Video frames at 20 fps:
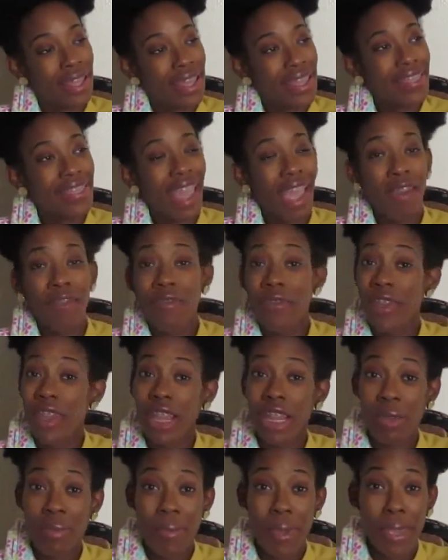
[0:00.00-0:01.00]
that
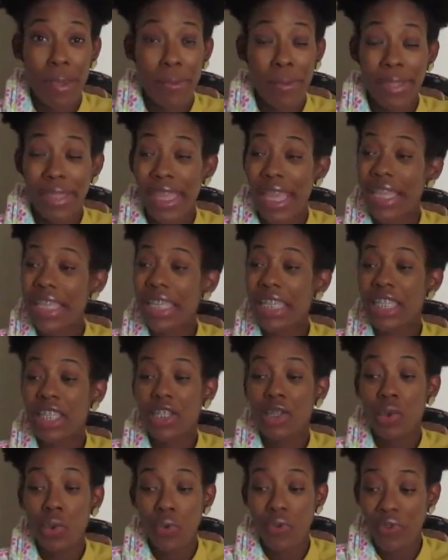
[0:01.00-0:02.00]
feeling, baby, that is
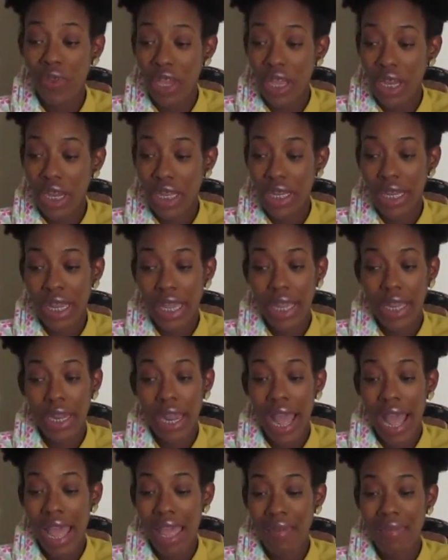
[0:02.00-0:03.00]
a new feeling that
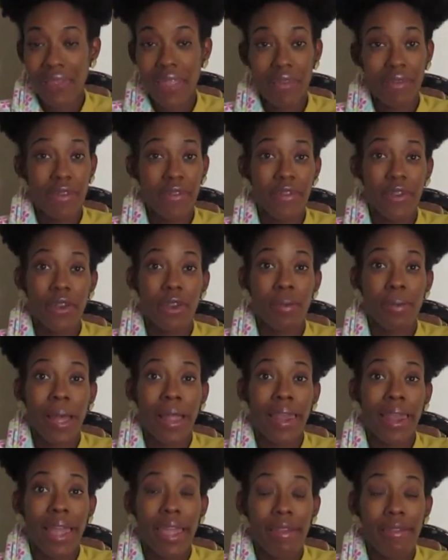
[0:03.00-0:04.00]
I have never felt in my
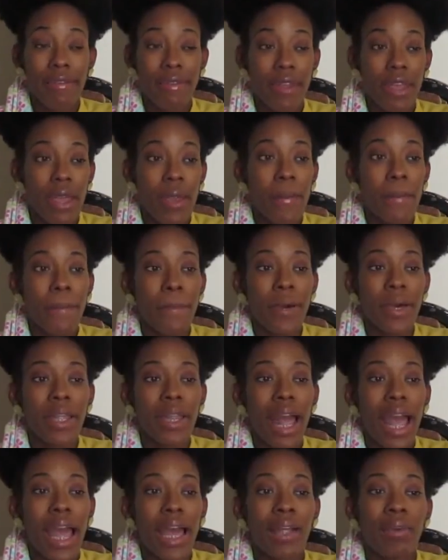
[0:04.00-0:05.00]
life. But
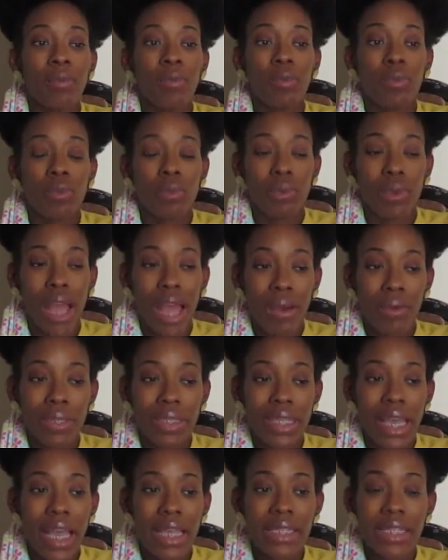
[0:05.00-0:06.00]
I was
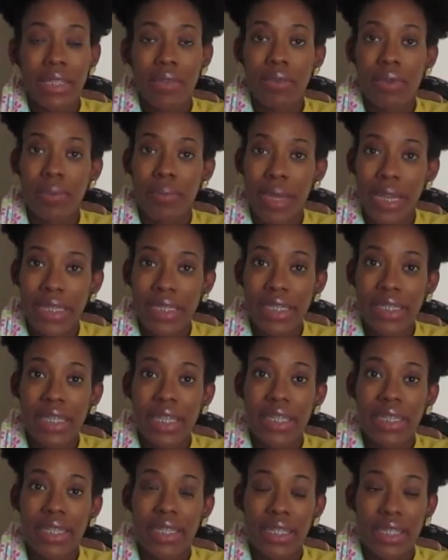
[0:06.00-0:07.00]
constantly reminded
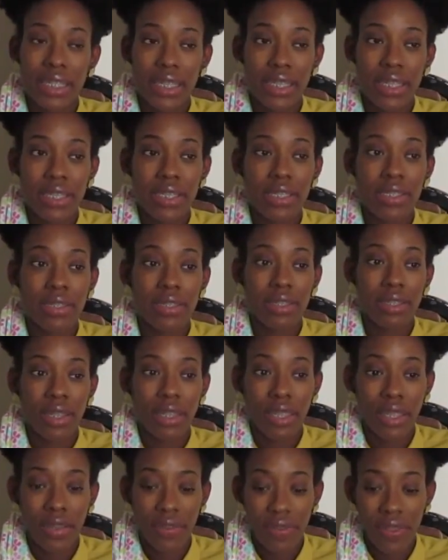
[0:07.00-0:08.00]
that this is the
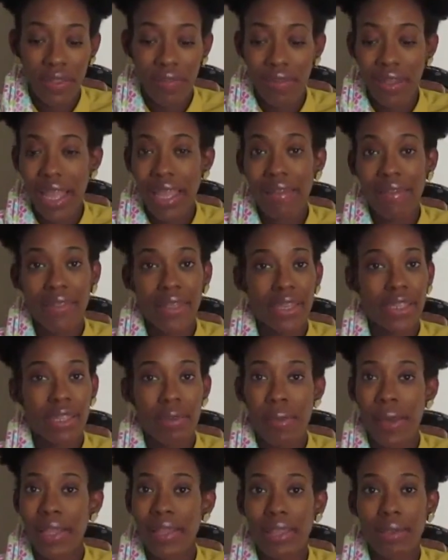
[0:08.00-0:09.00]
gift of life that's
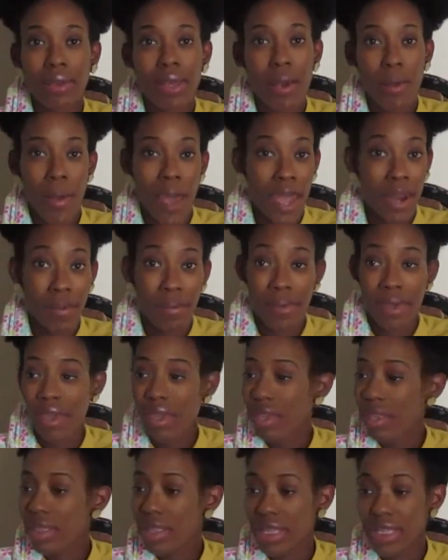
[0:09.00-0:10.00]
about to come out of me.
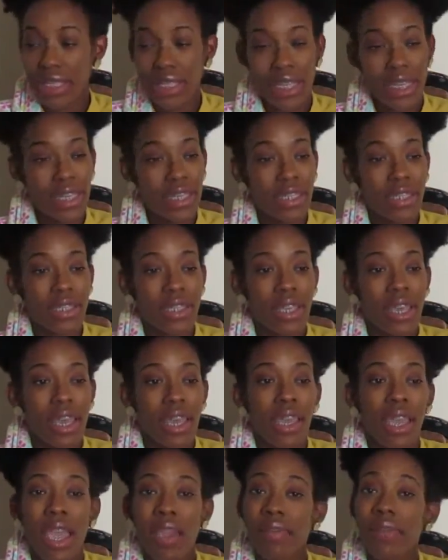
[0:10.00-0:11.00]
This is
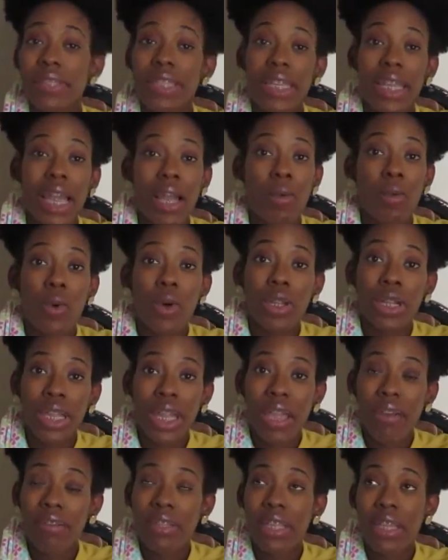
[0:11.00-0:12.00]
everything I wanted,
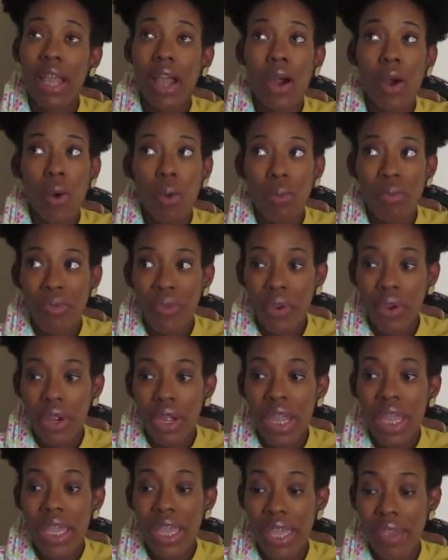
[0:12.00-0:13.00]
everything I hoped for.
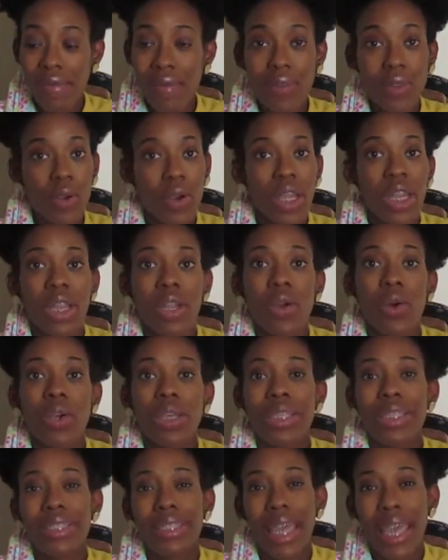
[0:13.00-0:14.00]
Even though it didn't go
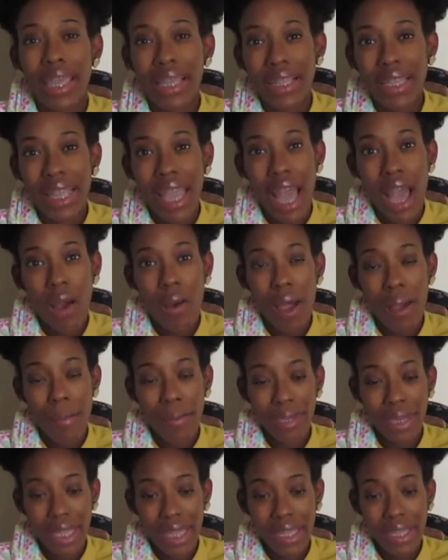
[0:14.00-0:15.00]
exactly how I
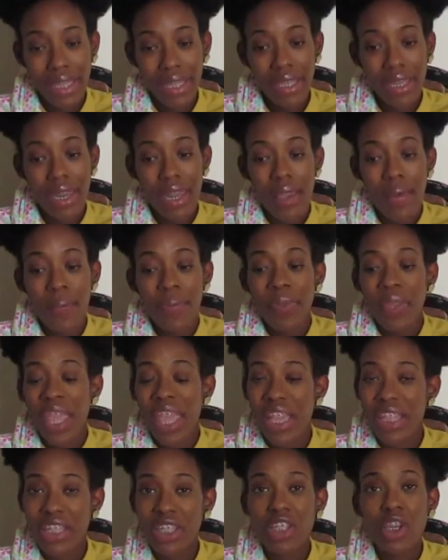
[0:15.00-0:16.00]
planned it,
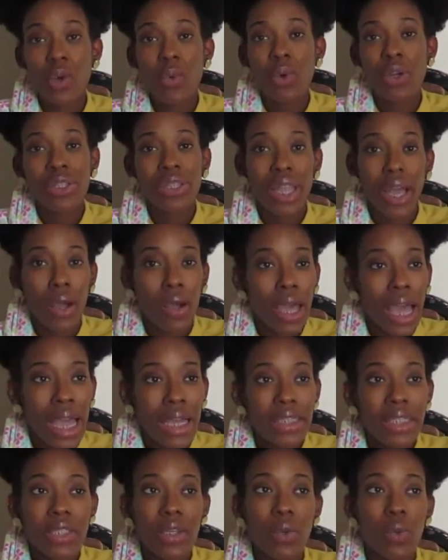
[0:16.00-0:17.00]
it still worked out. God
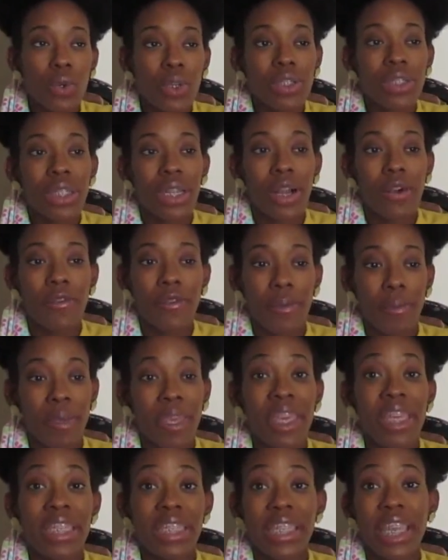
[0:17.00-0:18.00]
still worked it out for me.
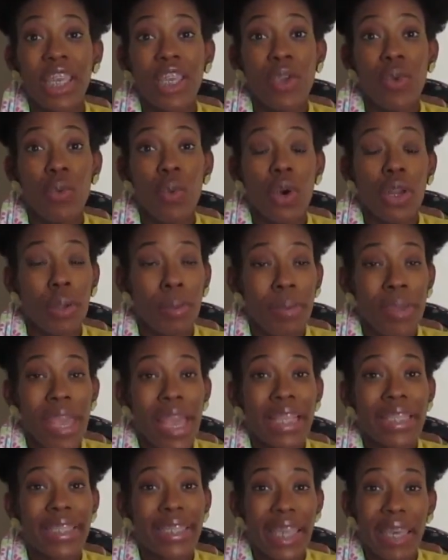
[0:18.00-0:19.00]
He said, you want to be
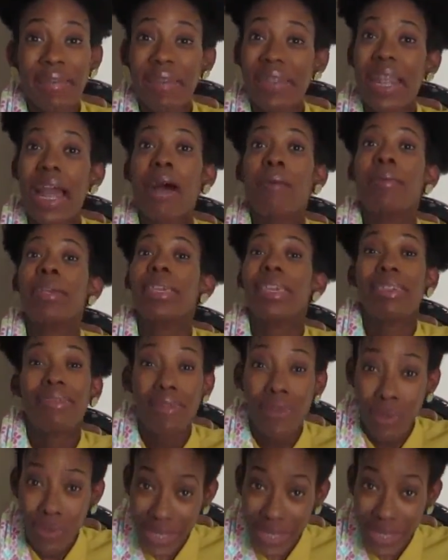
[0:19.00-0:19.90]
at 7, I'm going to give you